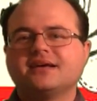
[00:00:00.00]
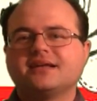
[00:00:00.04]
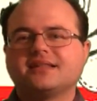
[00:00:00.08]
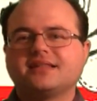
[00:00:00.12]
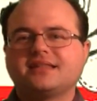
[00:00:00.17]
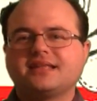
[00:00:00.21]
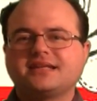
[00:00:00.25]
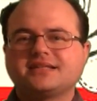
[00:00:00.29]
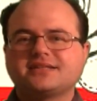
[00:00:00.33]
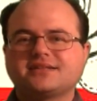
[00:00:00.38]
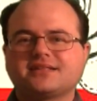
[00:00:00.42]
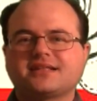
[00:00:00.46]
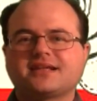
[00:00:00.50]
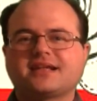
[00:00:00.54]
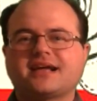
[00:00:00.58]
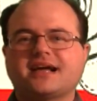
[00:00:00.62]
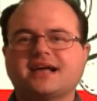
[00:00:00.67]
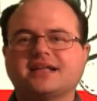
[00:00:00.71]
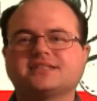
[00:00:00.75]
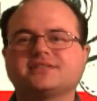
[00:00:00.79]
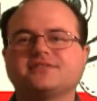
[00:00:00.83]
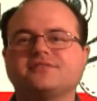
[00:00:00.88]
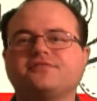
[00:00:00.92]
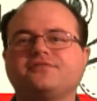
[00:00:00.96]
These are the
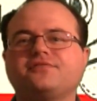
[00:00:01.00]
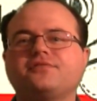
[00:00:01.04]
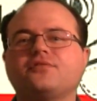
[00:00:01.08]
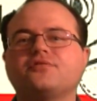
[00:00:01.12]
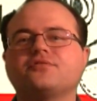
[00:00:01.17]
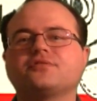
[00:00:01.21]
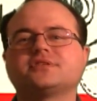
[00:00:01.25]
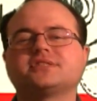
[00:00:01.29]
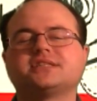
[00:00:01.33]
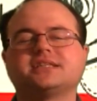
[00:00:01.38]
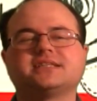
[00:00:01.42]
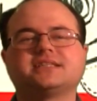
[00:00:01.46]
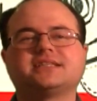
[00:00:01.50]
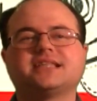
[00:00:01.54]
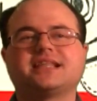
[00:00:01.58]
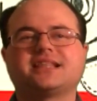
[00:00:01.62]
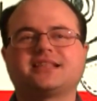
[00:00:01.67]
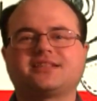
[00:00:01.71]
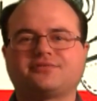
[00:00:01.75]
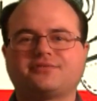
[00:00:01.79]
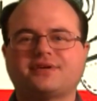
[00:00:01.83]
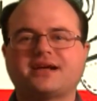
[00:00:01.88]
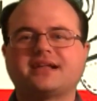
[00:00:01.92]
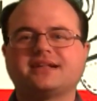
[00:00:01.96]
kinds of forces that
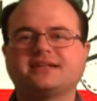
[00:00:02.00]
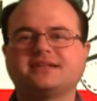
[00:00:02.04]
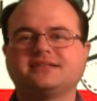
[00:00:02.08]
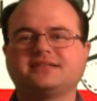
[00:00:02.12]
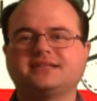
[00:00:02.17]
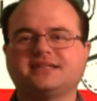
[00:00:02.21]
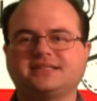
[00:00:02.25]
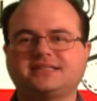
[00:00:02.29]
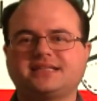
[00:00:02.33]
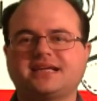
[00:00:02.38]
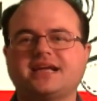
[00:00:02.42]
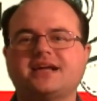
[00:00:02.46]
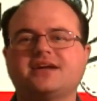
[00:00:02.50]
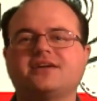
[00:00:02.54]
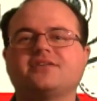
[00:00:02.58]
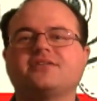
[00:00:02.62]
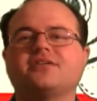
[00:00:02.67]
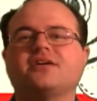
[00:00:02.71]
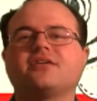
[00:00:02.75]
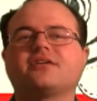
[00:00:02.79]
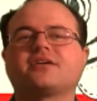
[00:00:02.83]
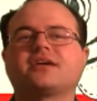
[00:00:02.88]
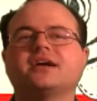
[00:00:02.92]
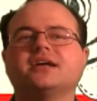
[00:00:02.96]
threaten to tear
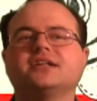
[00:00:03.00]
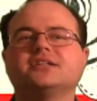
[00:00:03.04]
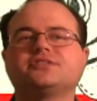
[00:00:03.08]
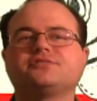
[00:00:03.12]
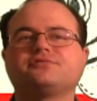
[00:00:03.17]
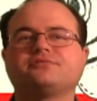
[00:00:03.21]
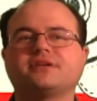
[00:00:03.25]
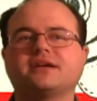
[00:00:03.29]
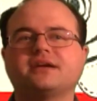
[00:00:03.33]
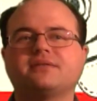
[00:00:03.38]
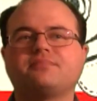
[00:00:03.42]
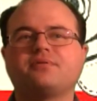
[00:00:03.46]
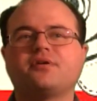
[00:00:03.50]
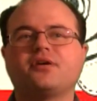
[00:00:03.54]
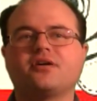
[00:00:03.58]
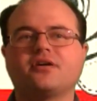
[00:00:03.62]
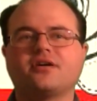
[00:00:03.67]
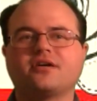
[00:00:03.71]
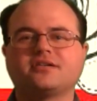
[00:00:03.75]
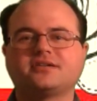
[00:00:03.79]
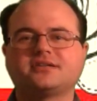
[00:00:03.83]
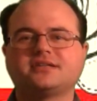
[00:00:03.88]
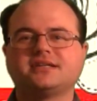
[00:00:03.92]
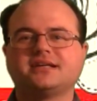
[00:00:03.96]
our country
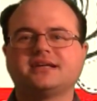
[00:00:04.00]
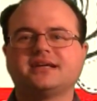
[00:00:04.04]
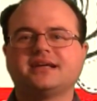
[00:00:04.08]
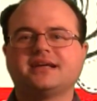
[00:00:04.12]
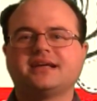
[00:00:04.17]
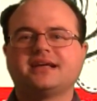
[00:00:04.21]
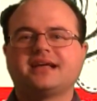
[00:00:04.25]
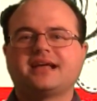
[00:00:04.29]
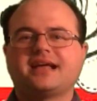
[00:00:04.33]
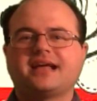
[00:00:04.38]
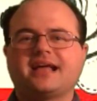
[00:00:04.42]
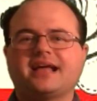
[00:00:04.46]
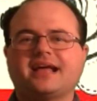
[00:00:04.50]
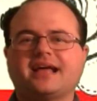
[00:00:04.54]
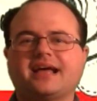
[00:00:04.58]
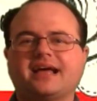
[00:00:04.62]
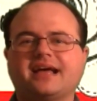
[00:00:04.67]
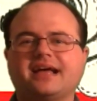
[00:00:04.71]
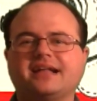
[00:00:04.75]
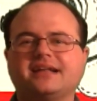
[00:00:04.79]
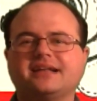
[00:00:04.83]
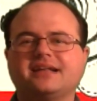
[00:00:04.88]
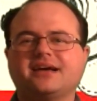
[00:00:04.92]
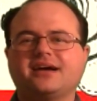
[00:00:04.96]
apart.
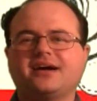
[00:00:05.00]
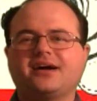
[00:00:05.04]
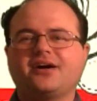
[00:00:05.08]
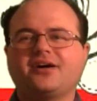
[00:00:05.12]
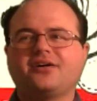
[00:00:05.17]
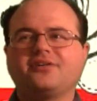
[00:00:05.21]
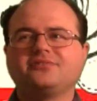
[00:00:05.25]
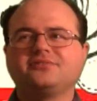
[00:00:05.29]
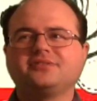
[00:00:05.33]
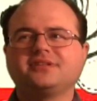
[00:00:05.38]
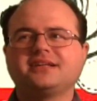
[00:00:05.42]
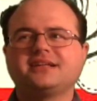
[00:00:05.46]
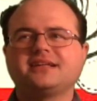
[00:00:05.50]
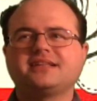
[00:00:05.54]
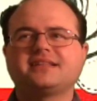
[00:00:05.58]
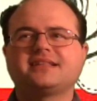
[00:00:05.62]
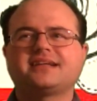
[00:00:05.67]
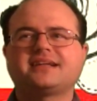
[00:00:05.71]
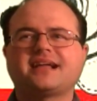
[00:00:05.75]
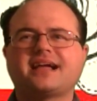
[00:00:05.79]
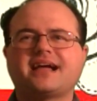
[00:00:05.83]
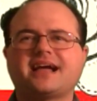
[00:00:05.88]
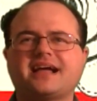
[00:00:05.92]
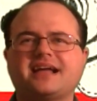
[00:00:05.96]
And only the
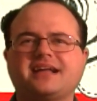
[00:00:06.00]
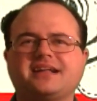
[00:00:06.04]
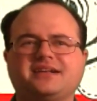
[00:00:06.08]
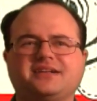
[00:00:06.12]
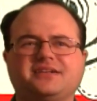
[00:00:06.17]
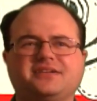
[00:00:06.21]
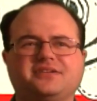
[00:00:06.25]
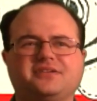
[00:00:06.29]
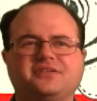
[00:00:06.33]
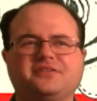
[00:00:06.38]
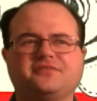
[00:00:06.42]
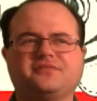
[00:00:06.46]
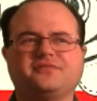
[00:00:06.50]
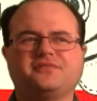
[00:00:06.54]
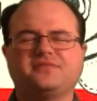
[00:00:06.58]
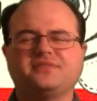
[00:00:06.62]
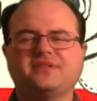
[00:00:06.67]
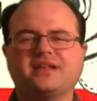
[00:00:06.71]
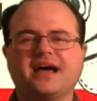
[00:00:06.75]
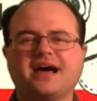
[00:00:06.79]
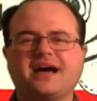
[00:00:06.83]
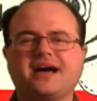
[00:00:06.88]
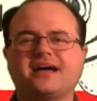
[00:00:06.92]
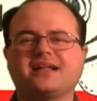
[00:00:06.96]
kind of
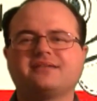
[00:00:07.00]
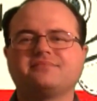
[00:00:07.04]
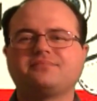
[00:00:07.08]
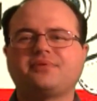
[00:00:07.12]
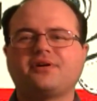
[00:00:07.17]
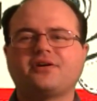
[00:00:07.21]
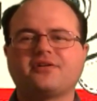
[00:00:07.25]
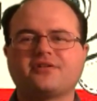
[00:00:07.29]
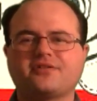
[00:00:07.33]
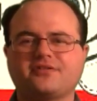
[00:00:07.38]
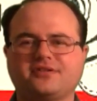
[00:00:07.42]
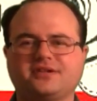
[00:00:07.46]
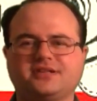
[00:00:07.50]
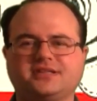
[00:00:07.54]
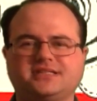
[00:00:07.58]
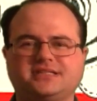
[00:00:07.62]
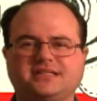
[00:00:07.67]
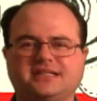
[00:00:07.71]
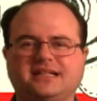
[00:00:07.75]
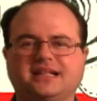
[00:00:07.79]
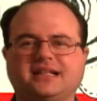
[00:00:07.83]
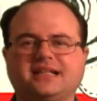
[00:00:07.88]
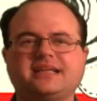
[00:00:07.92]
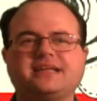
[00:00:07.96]

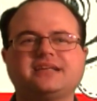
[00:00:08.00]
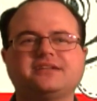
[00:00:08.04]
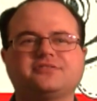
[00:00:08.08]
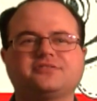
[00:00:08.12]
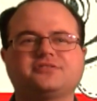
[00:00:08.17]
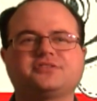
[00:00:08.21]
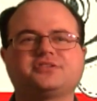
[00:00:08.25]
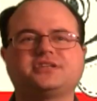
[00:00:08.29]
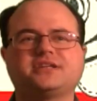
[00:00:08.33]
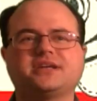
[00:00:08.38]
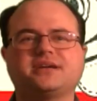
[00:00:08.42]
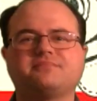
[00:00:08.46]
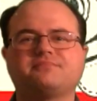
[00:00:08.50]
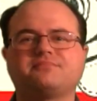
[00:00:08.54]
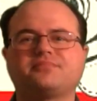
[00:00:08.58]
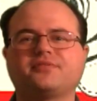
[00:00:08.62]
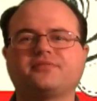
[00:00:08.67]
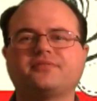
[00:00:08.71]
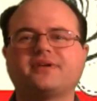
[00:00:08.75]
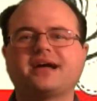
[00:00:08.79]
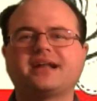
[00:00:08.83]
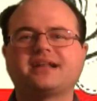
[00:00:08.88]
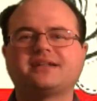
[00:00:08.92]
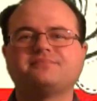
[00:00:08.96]
nonpartisan leadership
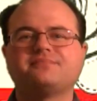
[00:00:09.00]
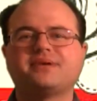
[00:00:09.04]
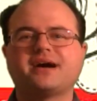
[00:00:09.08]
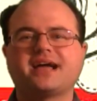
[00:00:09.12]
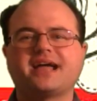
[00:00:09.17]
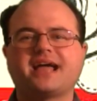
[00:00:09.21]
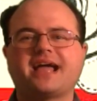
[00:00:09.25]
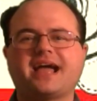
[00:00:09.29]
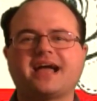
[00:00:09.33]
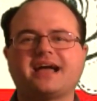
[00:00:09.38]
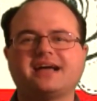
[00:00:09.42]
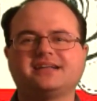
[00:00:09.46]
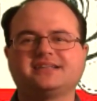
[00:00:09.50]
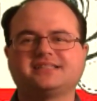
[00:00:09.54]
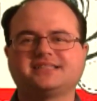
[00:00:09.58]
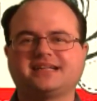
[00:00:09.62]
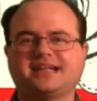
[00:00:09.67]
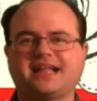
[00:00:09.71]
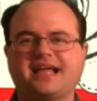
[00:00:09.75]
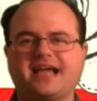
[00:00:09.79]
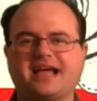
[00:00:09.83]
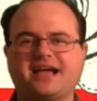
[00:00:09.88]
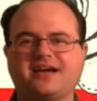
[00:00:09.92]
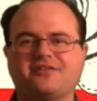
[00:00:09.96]
provided by
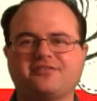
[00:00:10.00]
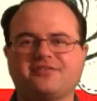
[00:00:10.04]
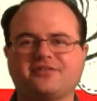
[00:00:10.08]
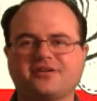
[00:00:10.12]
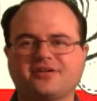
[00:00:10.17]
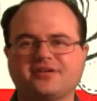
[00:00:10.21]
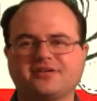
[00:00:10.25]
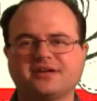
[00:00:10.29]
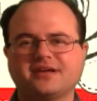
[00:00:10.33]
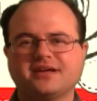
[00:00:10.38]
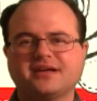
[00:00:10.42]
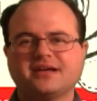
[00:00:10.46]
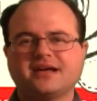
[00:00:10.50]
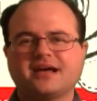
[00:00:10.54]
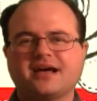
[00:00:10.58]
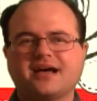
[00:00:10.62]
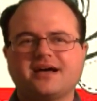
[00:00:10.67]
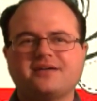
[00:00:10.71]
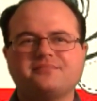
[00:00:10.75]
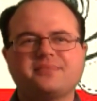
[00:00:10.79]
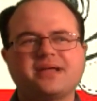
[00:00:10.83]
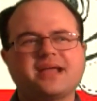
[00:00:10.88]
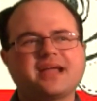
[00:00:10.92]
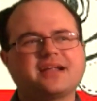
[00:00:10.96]
Eisenhower,
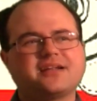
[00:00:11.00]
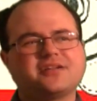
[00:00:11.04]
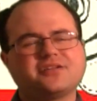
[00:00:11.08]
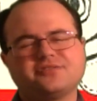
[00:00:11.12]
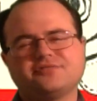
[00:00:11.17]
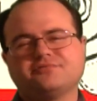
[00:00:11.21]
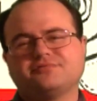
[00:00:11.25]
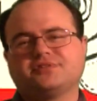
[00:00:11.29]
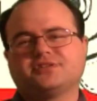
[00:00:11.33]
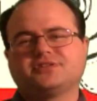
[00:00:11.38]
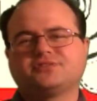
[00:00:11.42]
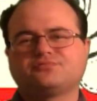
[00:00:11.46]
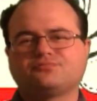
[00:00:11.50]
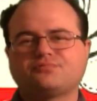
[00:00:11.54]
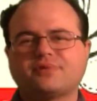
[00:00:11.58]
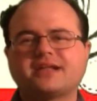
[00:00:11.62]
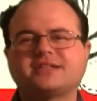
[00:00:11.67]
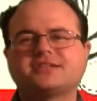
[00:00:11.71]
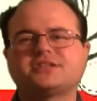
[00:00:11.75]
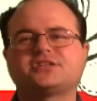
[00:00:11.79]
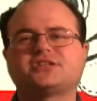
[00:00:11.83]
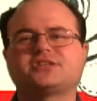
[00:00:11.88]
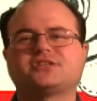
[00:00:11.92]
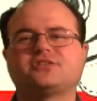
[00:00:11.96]
a man who was
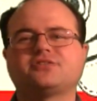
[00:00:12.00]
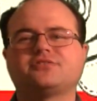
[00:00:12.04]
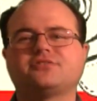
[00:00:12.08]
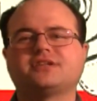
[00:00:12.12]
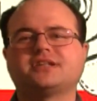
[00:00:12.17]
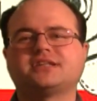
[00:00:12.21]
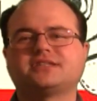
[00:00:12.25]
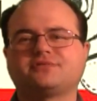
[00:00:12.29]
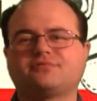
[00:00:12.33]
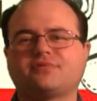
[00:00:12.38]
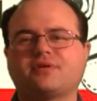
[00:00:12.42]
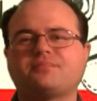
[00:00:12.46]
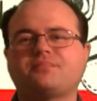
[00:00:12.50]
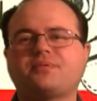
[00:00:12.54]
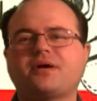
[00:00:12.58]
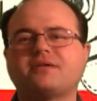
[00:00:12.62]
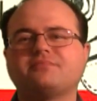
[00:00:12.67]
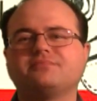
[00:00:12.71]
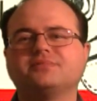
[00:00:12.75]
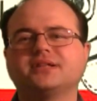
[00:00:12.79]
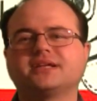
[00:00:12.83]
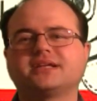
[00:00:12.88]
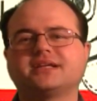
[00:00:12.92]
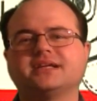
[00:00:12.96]
registered as a
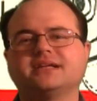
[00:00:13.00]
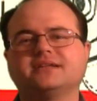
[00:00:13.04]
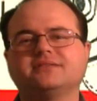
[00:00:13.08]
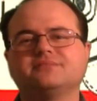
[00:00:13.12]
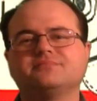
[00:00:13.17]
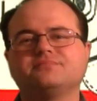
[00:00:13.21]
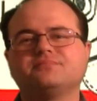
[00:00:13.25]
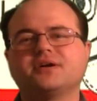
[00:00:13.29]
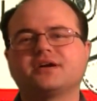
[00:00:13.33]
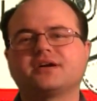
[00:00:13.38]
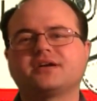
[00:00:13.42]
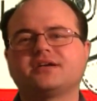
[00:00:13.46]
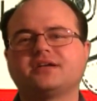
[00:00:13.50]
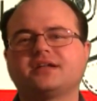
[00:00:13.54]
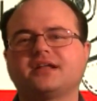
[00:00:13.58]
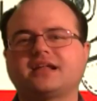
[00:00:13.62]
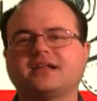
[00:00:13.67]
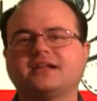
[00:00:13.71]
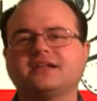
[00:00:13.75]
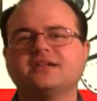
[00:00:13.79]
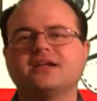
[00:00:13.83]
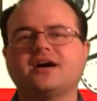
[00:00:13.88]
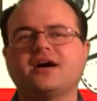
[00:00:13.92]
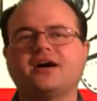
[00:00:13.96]
Republican, but could
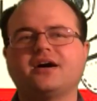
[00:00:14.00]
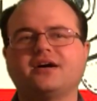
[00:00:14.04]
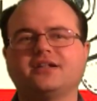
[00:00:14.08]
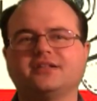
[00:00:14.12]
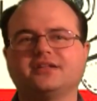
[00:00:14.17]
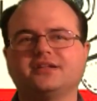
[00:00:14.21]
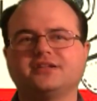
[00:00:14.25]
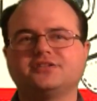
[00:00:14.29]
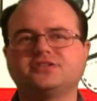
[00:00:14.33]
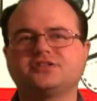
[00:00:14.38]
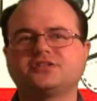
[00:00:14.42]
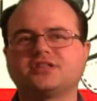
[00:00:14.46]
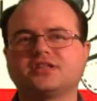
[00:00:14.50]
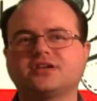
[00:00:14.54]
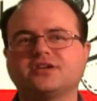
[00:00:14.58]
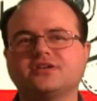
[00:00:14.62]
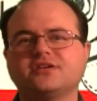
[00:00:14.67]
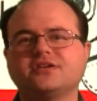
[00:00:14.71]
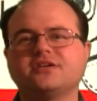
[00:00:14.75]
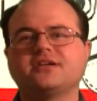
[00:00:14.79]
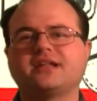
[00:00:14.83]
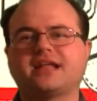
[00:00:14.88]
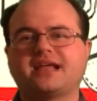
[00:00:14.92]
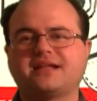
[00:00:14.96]
acknowledge the
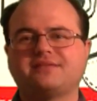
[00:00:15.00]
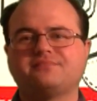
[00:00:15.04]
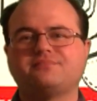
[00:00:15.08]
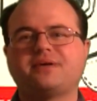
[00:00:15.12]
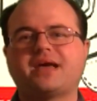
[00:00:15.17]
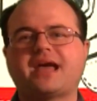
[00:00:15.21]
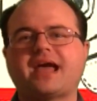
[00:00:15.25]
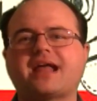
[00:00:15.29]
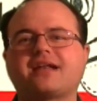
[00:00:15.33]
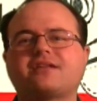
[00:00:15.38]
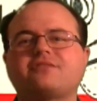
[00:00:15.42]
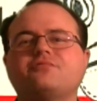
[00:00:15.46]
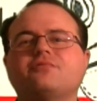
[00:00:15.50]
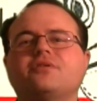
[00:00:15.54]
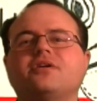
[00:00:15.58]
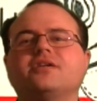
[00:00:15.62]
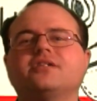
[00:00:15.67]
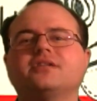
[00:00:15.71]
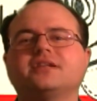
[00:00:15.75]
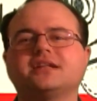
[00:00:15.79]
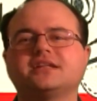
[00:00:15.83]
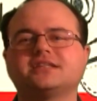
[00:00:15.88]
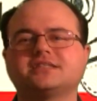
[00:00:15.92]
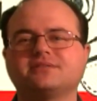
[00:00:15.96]
good and bad
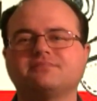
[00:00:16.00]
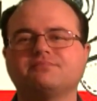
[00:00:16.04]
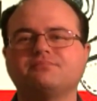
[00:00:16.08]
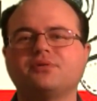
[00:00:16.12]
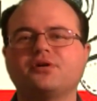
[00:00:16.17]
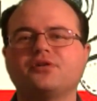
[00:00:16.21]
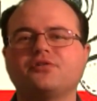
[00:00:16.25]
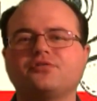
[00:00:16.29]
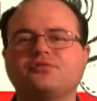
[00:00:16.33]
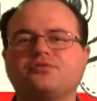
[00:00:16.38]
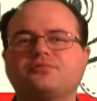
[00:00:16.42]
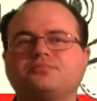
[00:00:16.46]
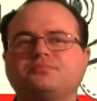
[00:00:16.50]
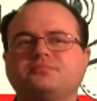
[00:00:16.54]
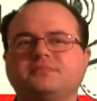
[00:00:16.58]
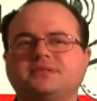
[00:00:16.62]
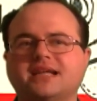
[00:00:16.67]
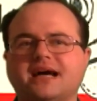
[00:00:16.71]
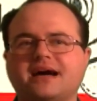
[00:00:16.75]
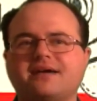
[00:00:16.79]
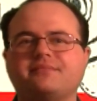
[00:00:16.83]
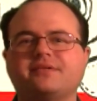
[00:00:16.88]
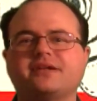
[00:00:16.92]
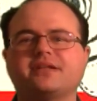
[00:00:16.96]
qualities of both
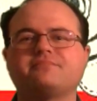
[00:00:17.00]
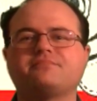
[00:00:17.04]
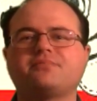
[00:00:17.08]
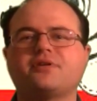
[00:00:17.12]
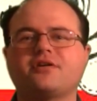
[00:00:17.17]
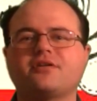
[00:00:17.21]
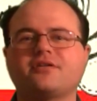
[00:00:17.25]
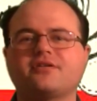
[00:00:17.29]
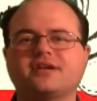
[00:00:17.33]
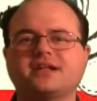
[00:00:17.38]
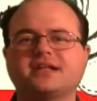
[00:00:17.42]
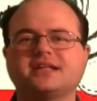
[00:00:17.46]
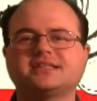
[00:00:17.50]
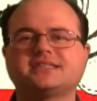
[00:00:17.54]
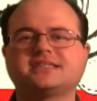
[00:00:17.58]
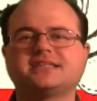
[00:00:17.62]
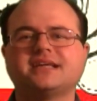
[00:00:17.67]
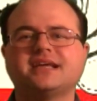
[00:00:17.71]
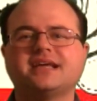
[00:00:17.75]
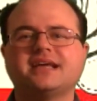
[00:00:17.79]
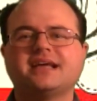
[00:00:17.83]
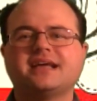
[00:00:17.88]
dominant parties,